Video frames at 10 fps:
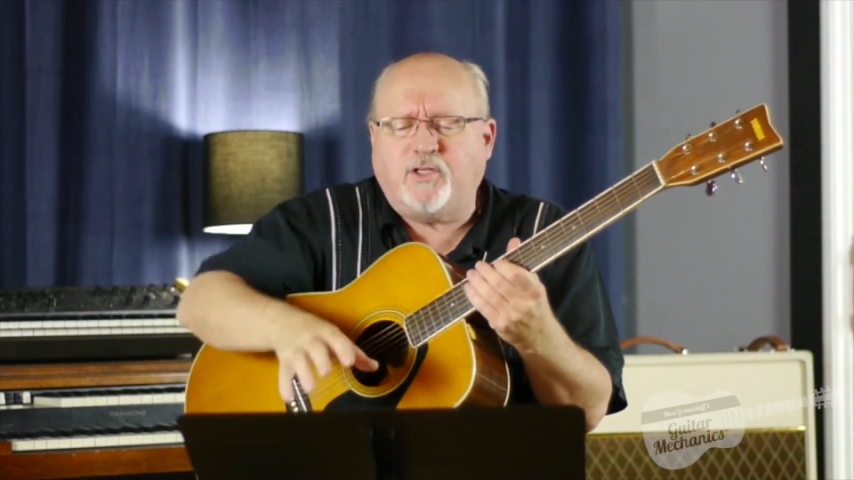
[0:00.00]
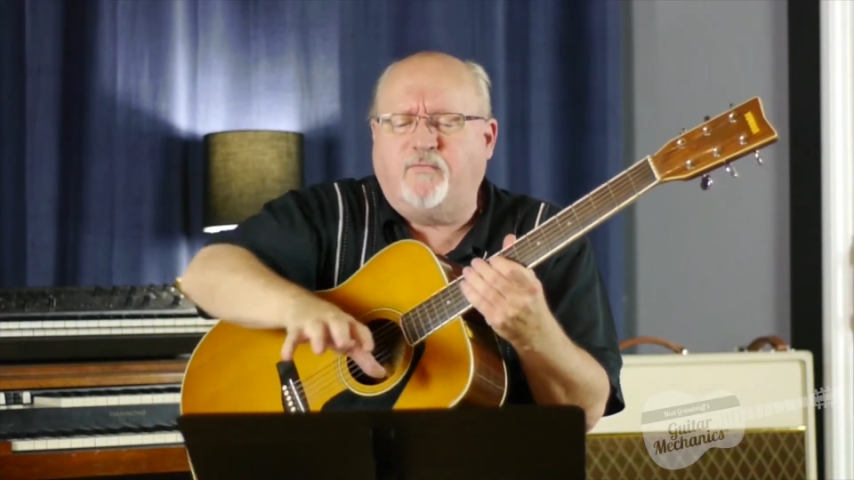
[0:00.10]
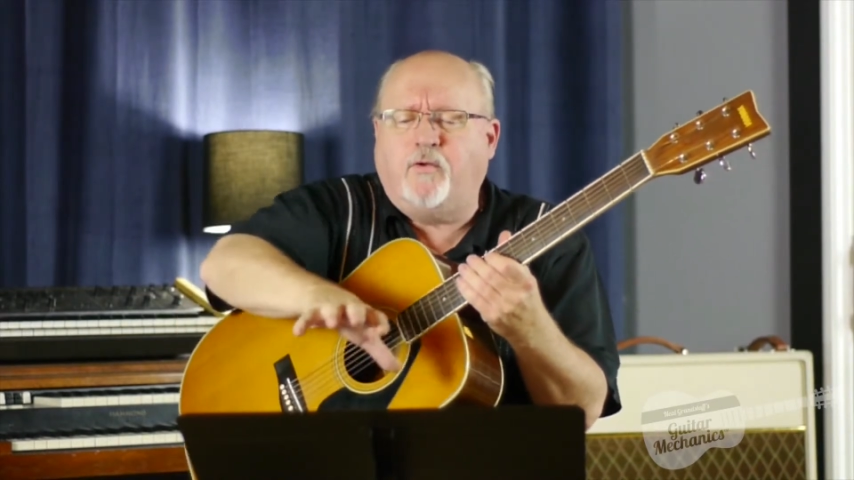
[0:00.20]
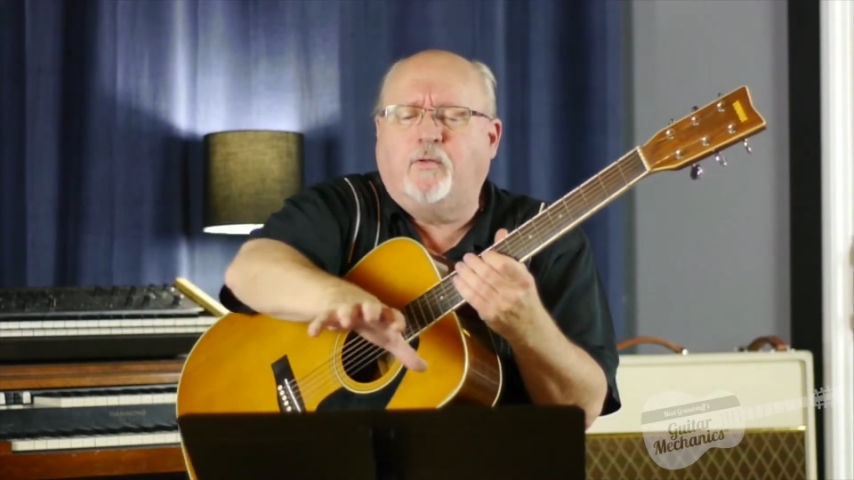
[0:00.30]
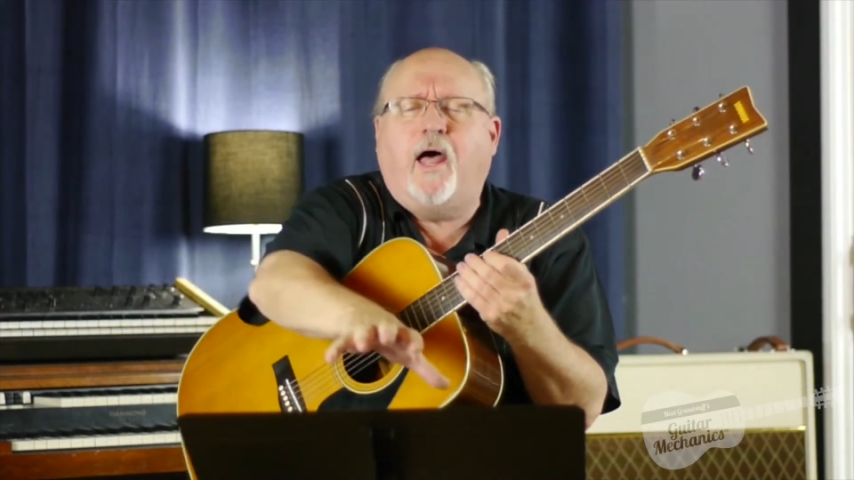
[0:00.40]

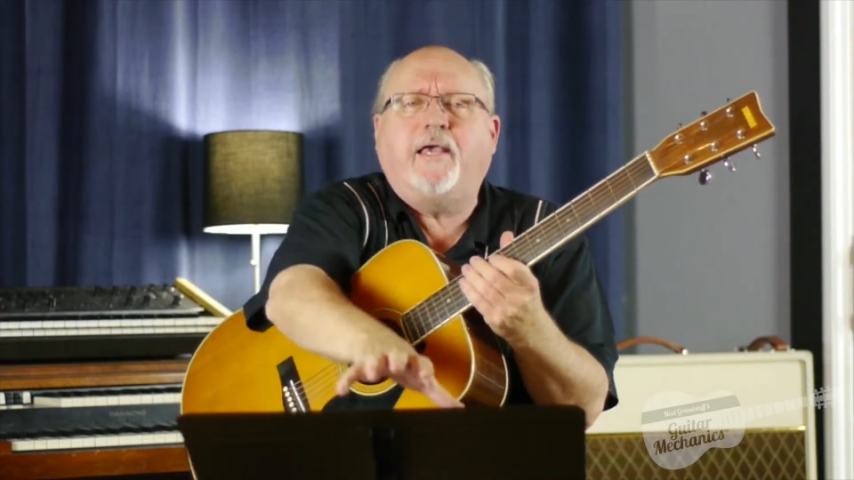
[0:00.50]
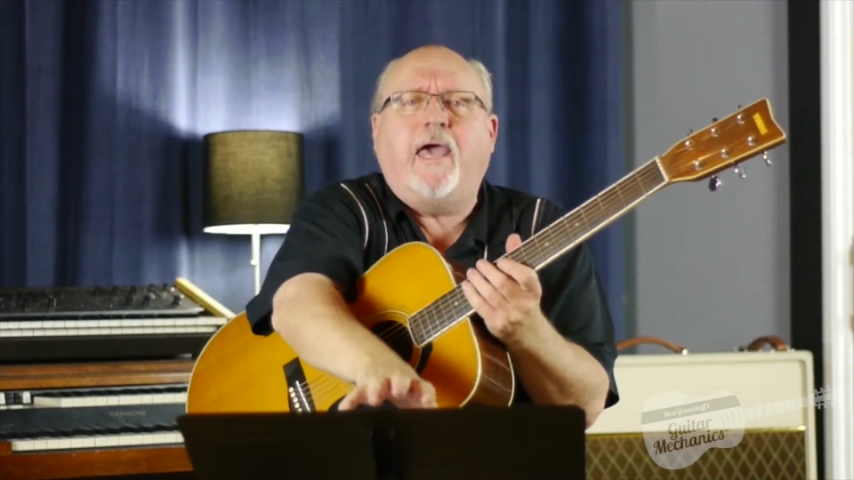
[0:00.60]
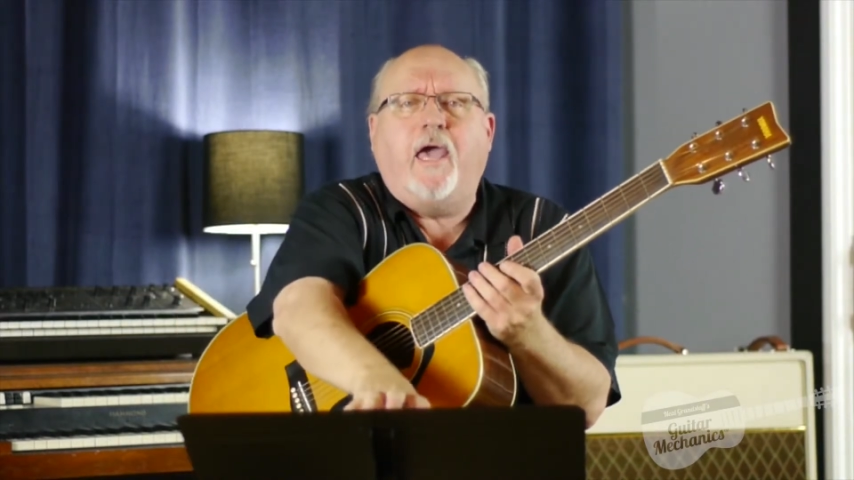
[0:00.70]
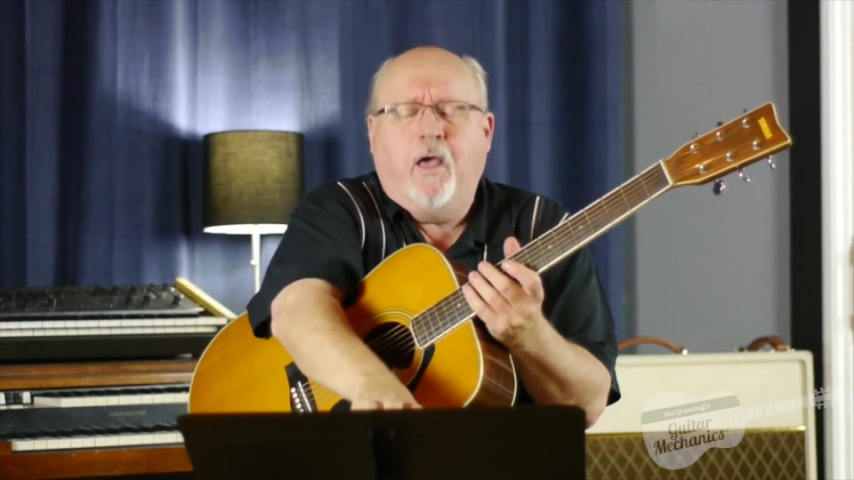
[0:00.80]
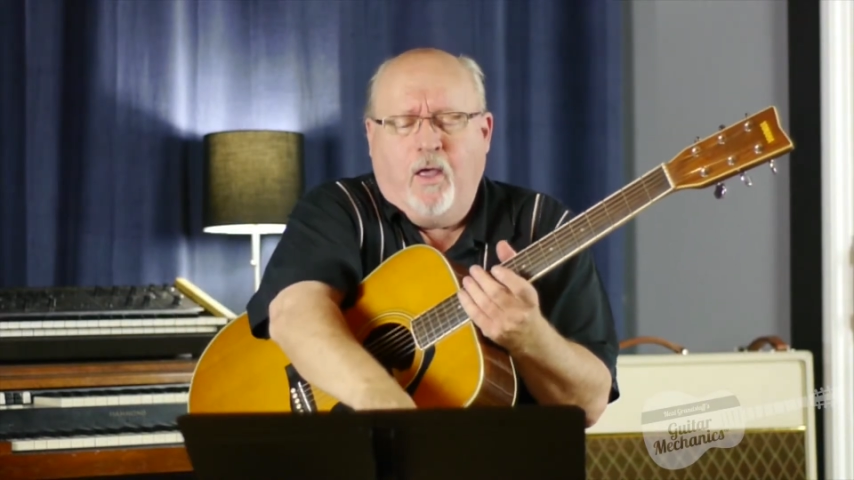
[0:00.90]
if you'd like
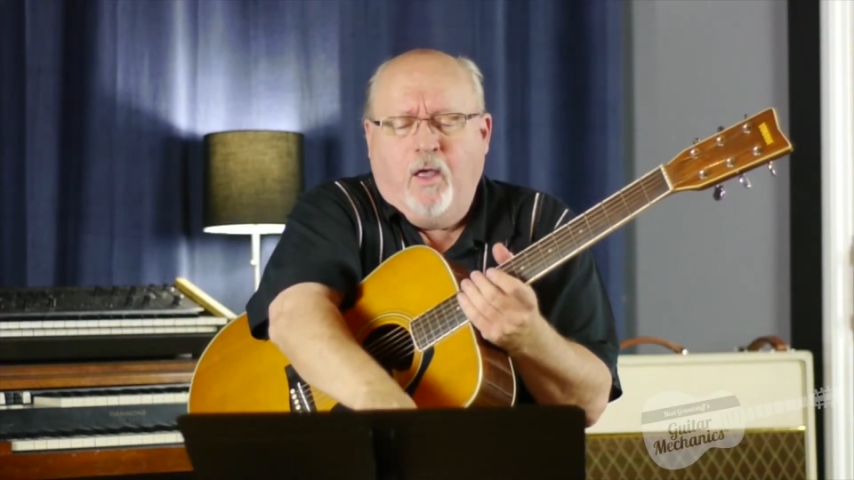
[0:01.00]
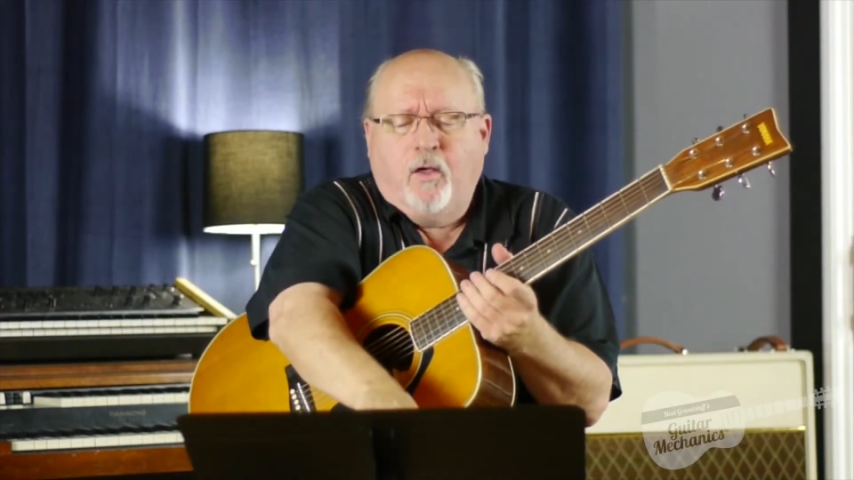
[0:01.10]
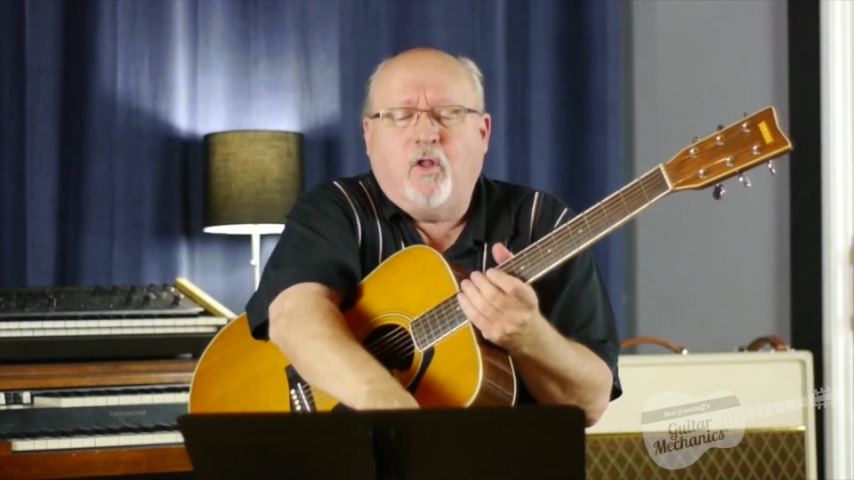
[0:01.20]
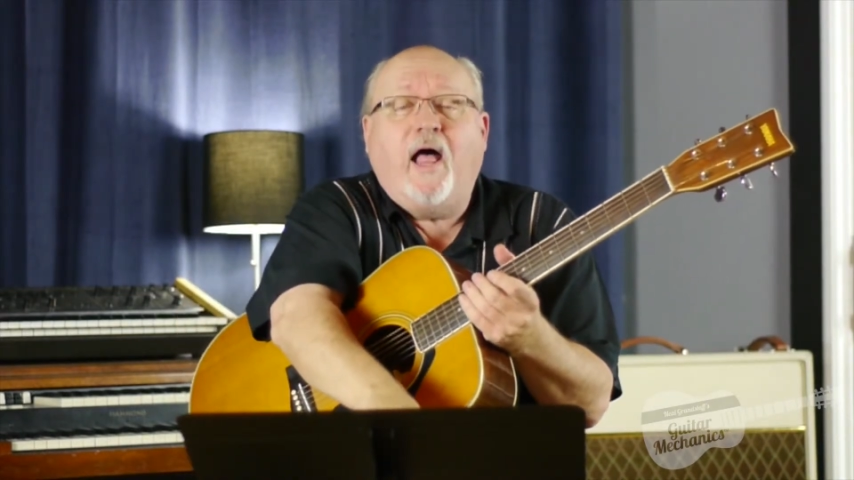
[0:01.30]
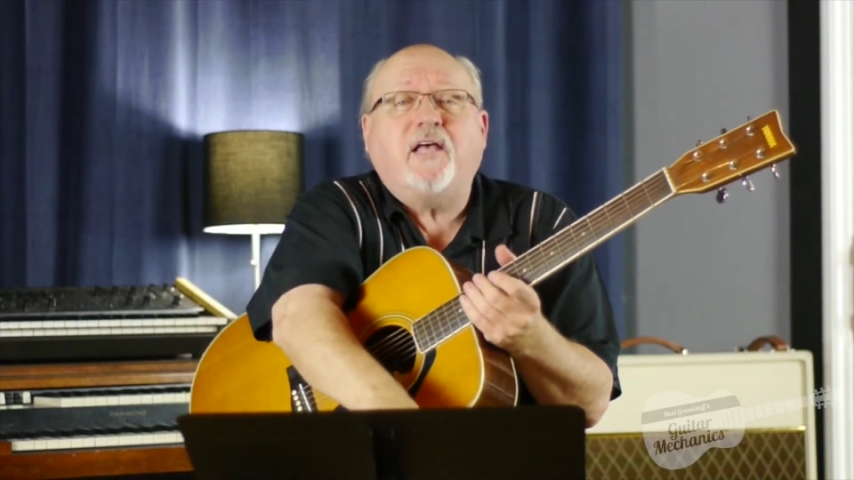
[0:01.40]
a
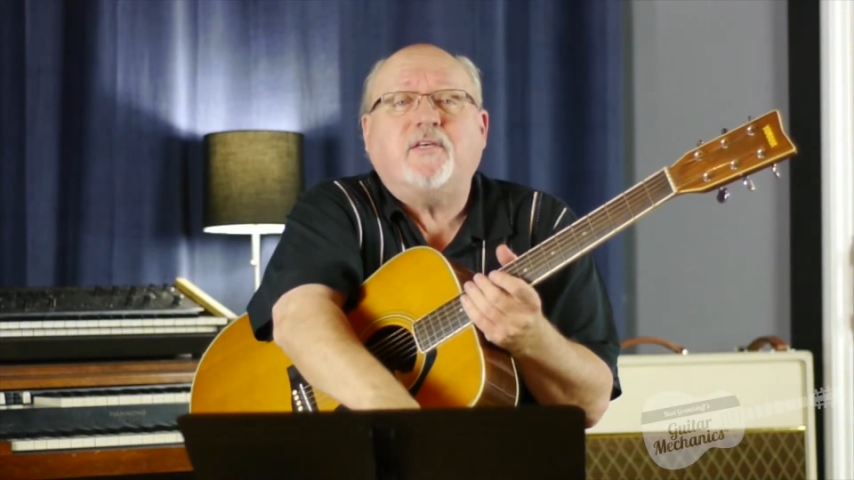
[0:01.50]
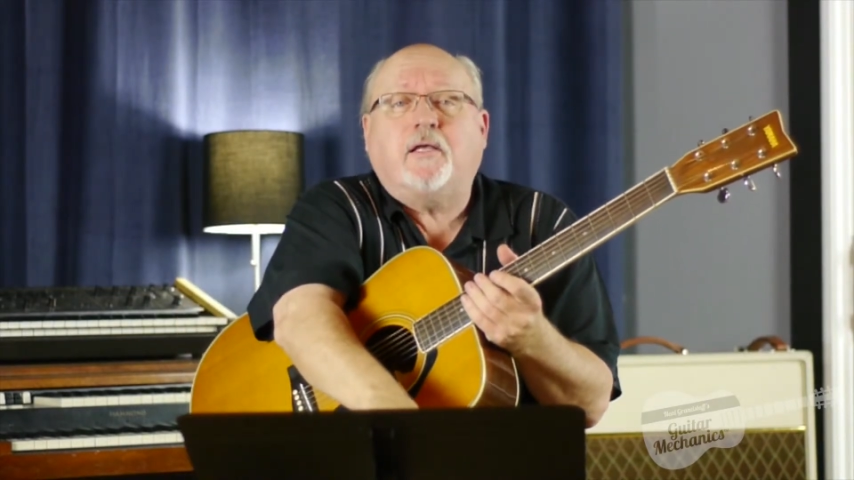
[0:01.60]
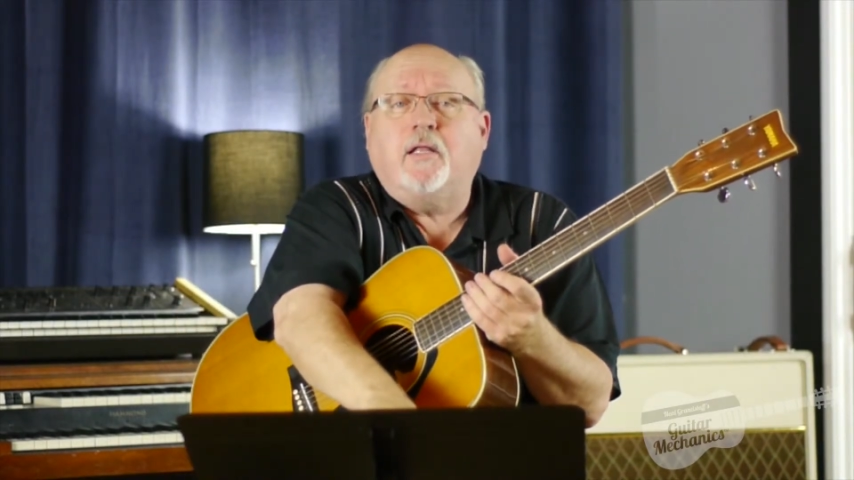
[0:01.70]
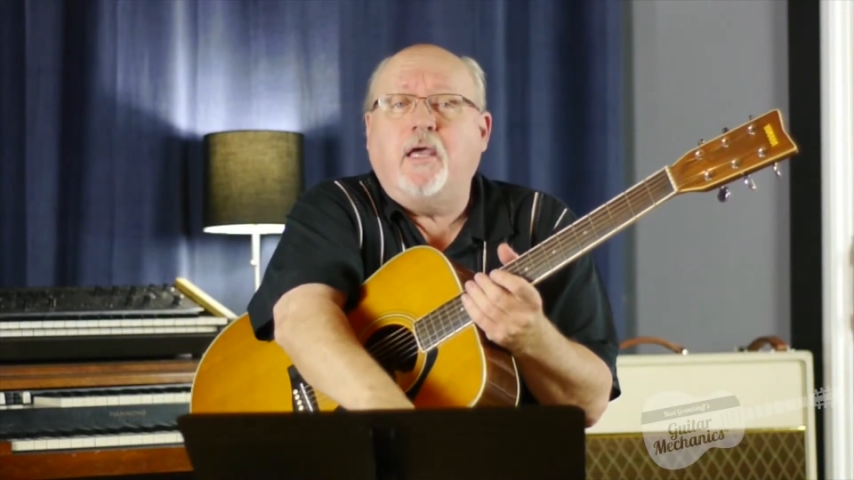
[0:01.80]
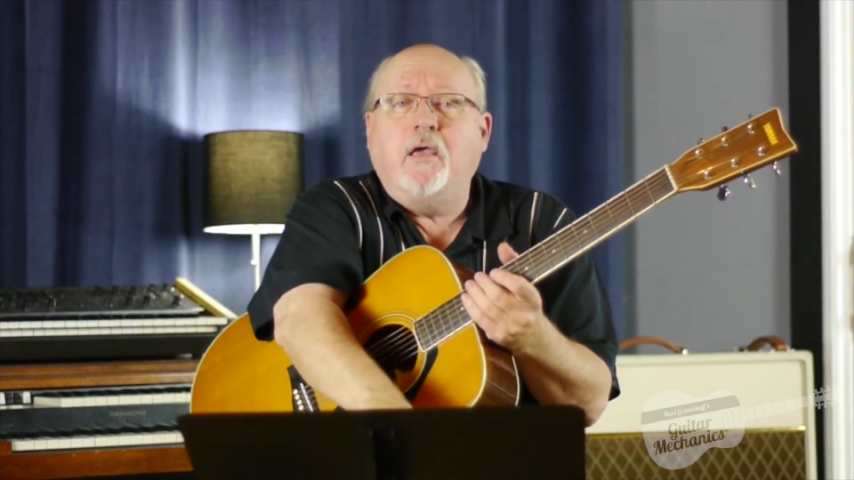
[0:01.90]

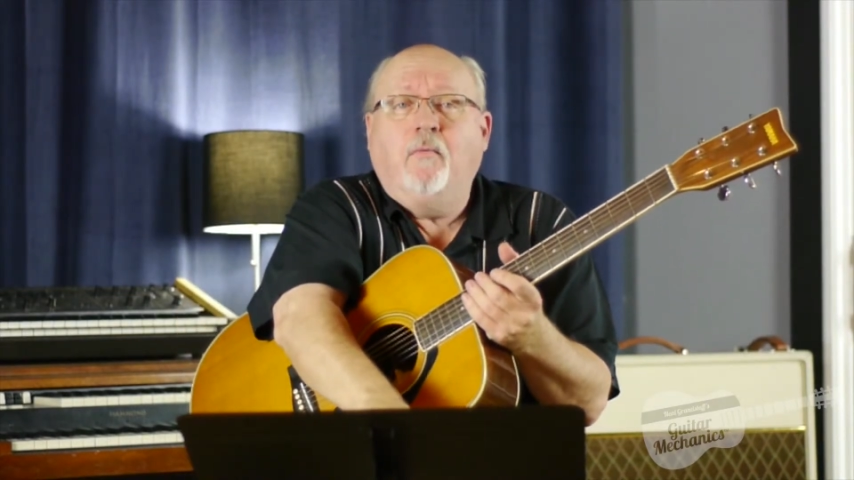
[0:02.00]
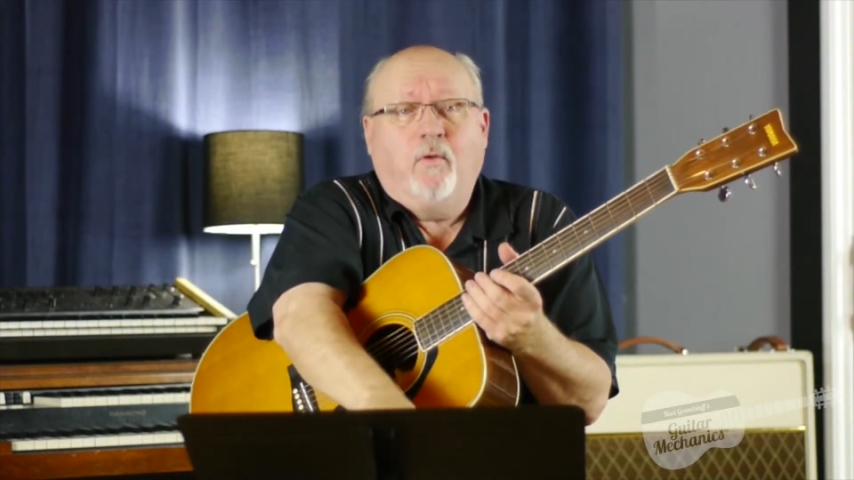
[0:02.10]
classically